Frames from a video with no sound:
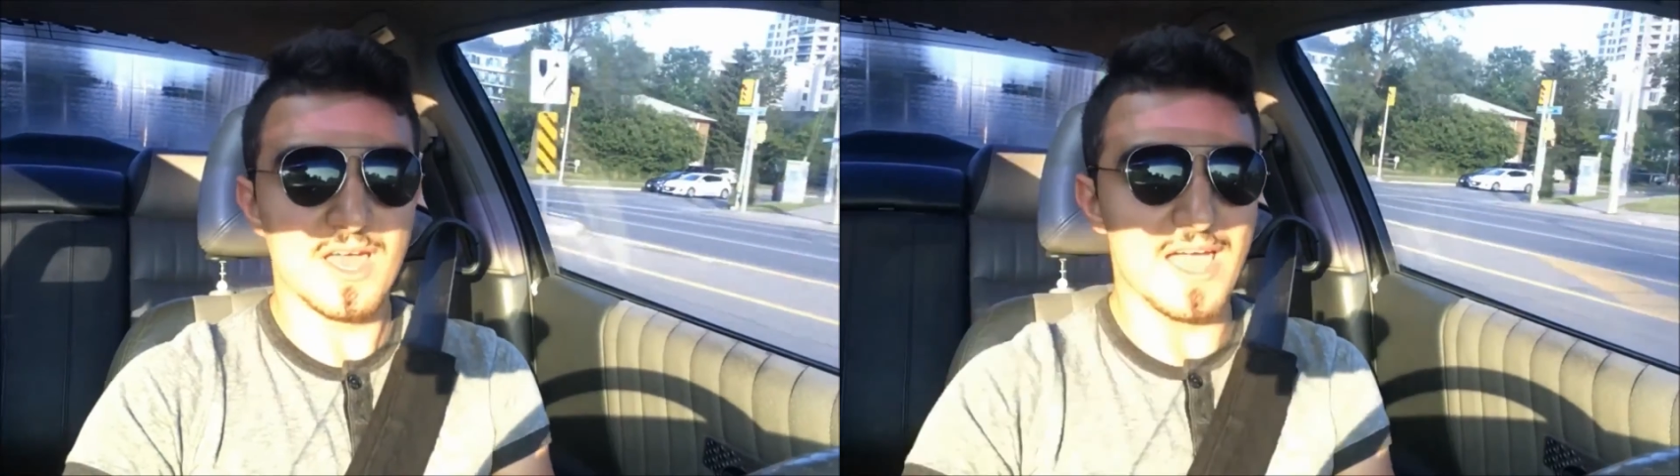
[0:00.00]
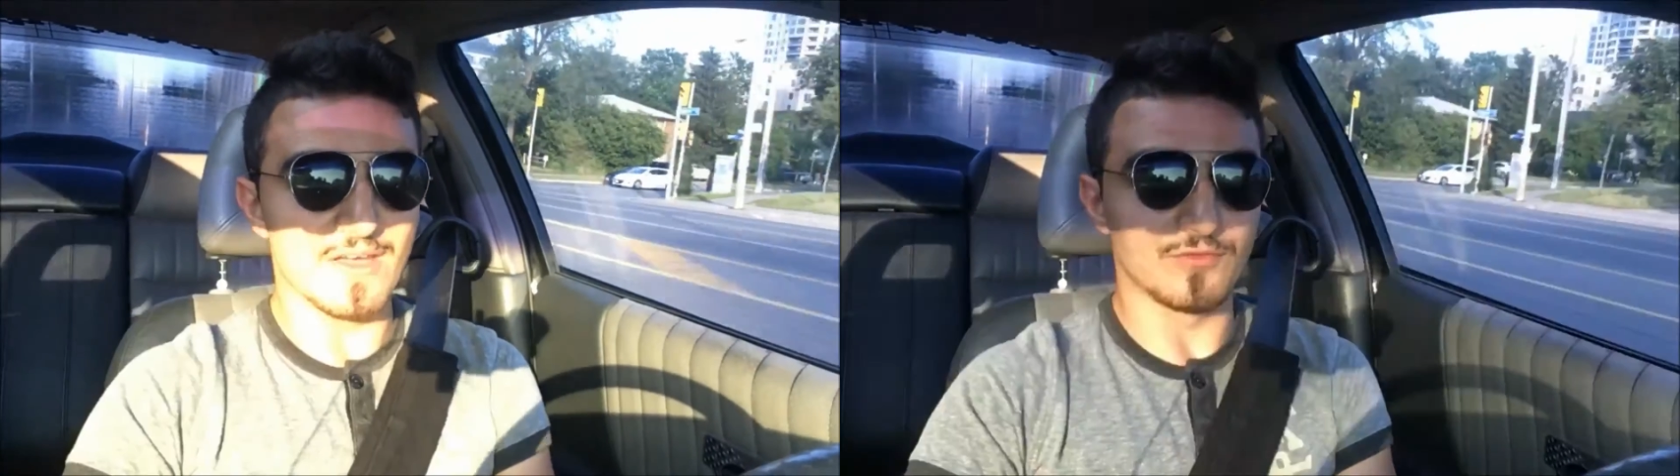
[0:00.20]

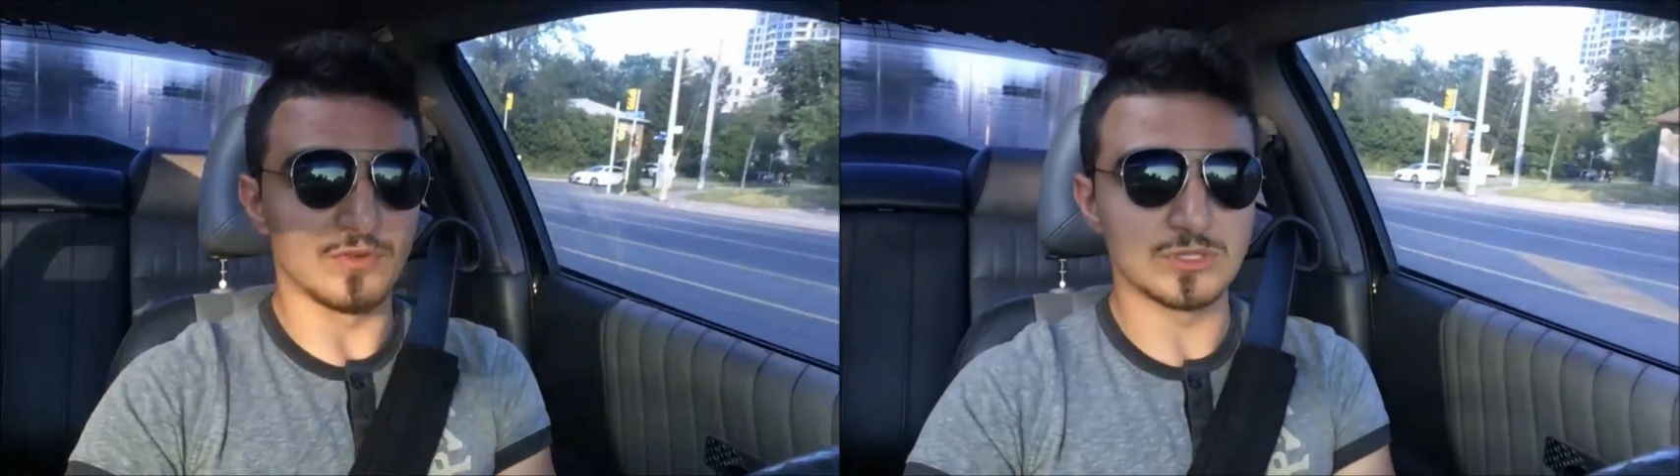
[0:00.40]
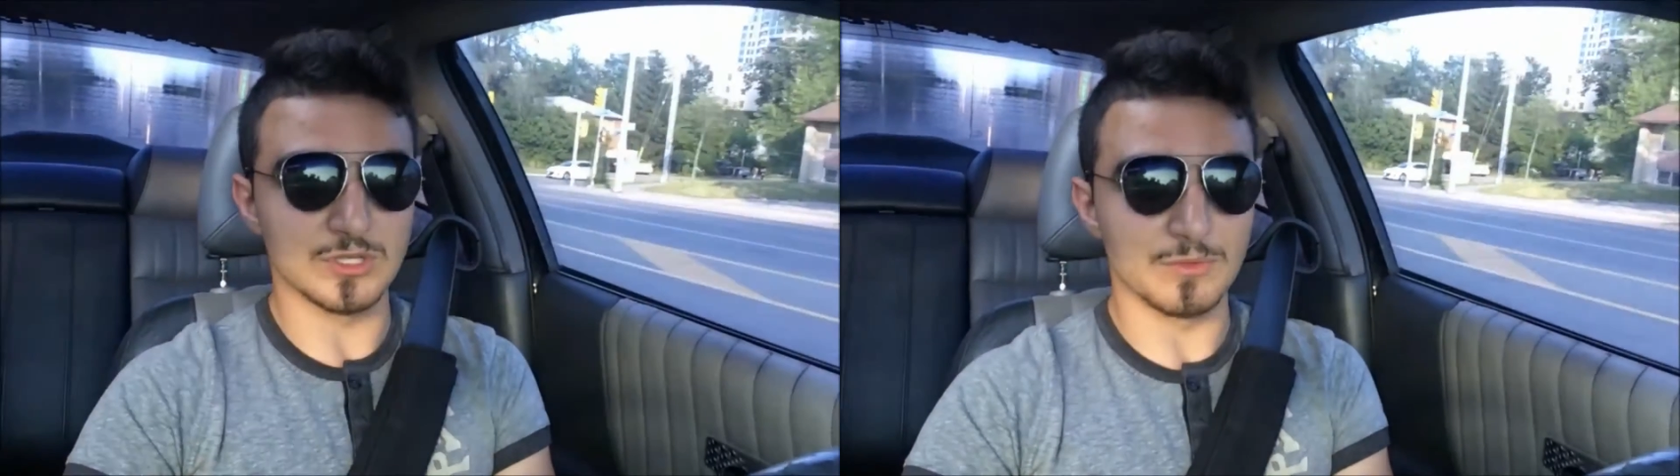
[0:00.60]
And for
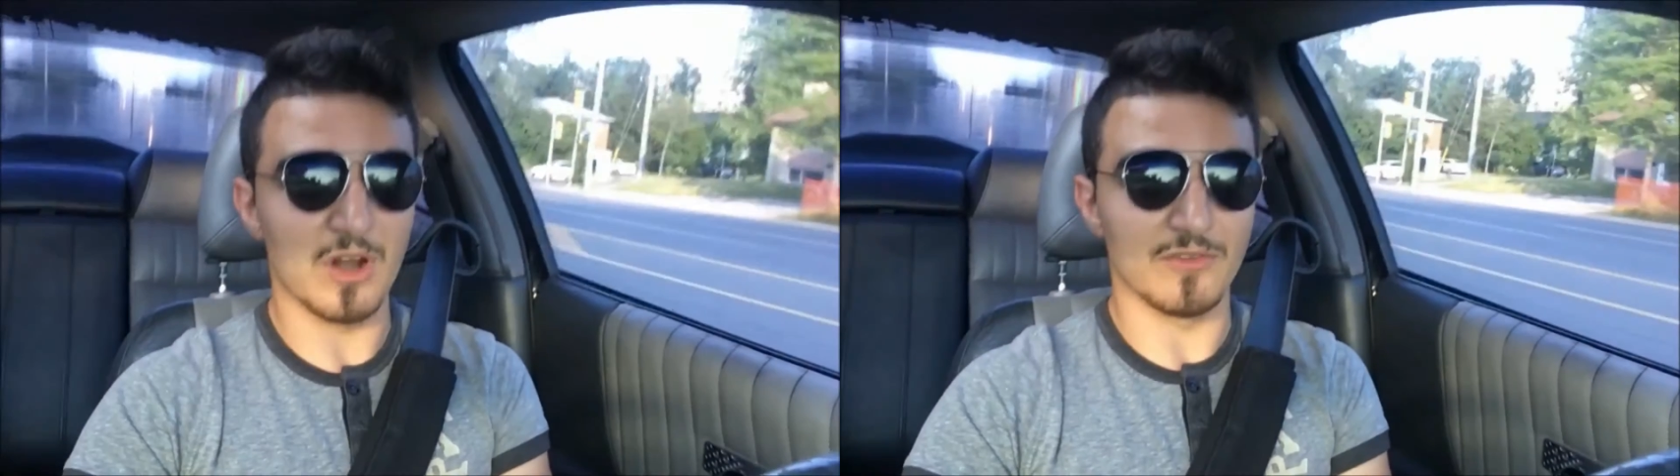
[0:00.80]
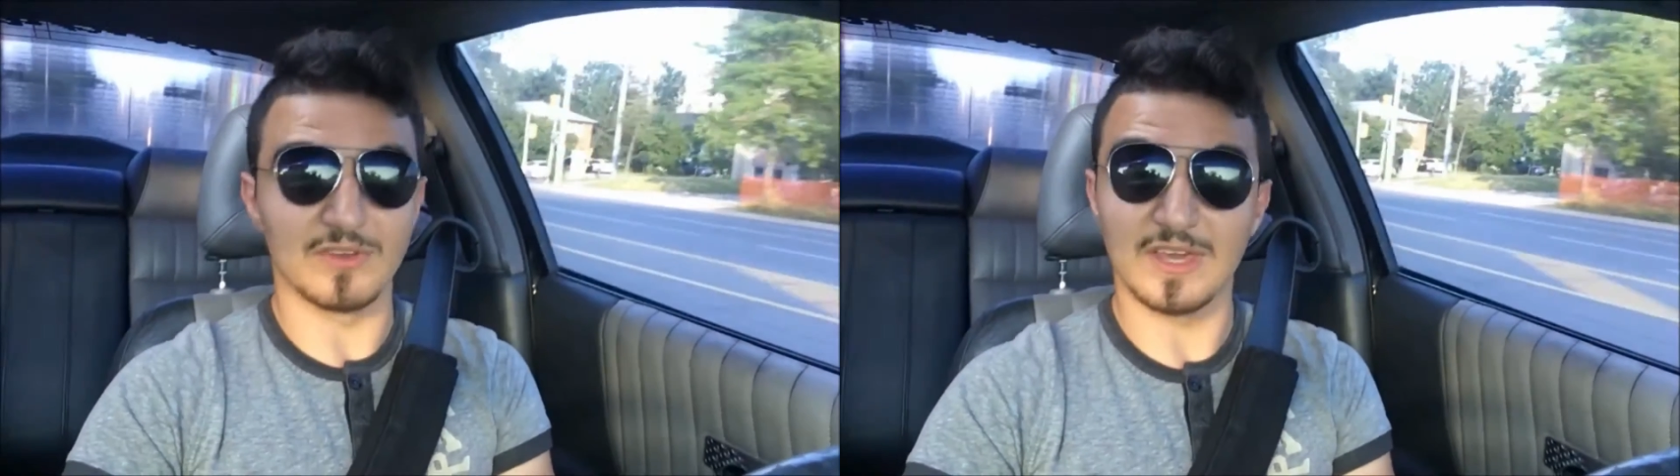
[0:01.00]
future
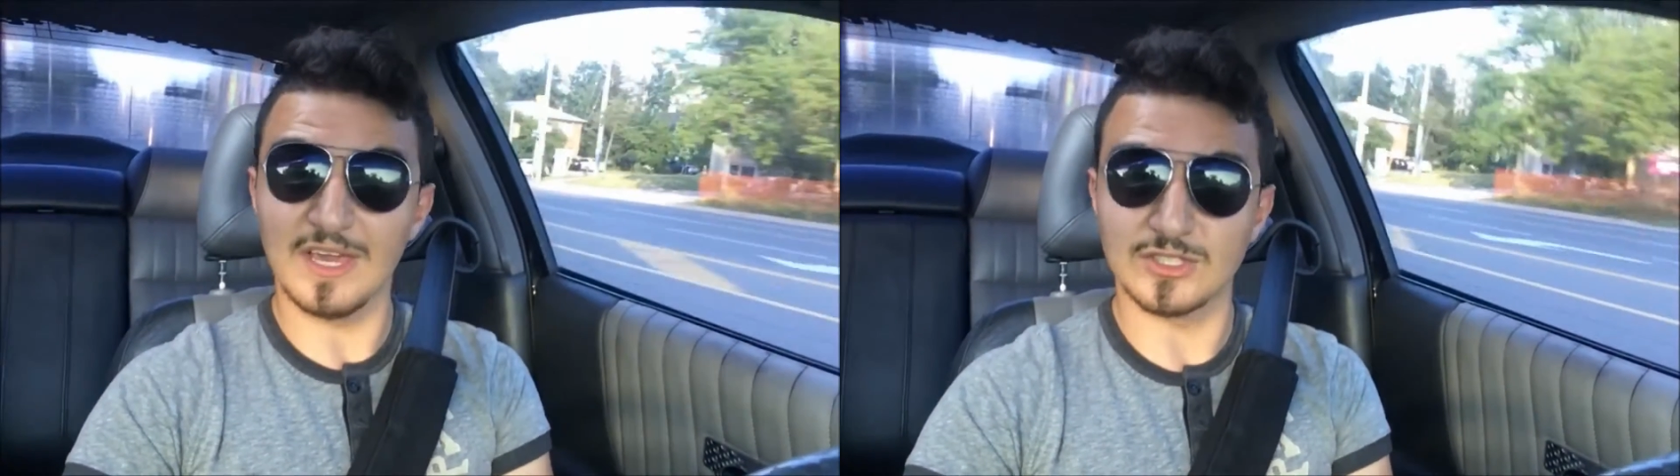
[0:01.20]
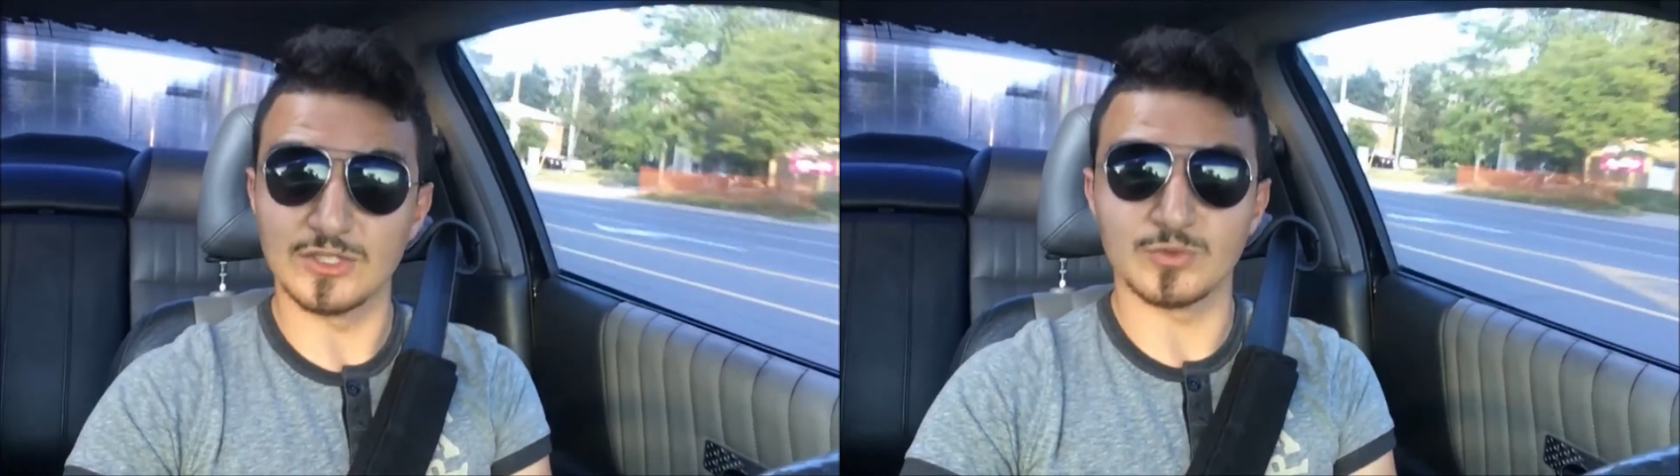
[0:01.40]
modifications,